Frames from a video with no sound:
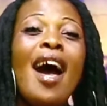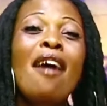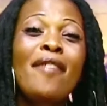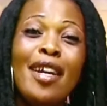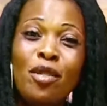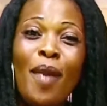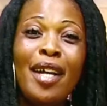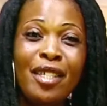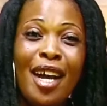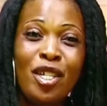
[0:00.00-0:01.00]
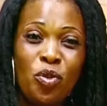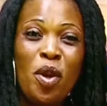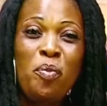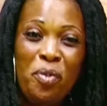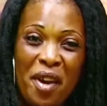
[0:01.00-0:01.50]
Love as much as
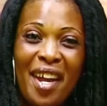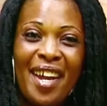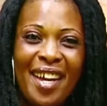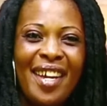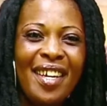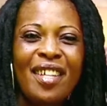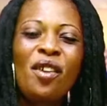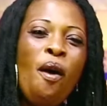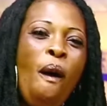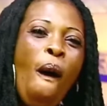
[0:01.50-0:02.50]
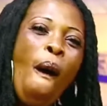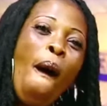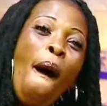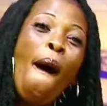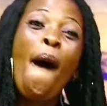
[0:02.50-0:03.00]
we breathe.
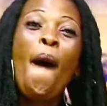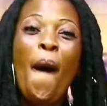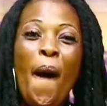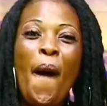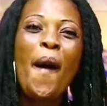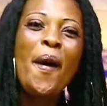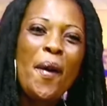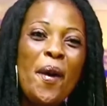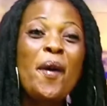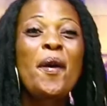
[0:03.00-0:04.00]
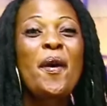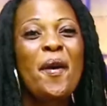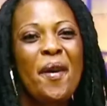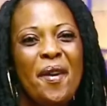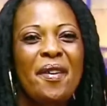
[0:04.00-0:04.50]
Oh, oh,
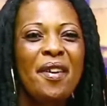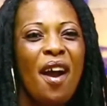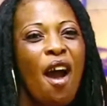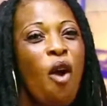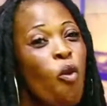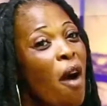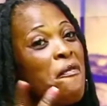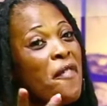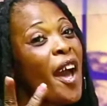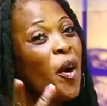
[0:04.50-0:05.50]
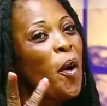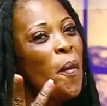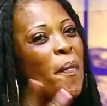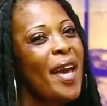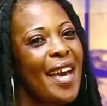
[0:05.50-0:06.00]
oh. Wafe
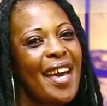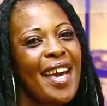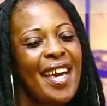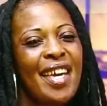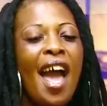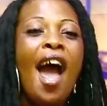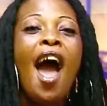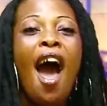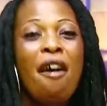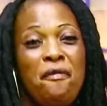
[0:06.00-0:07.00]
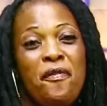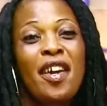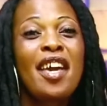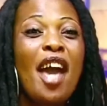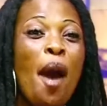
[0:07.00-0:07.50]
kome,
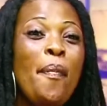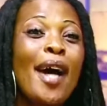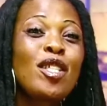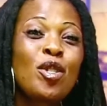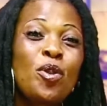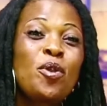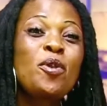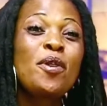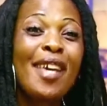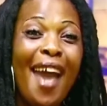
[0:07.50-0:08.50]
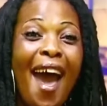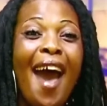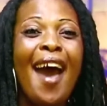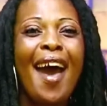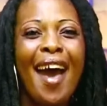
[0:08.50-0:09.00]
afia
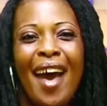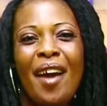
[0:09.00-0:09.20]
batuya.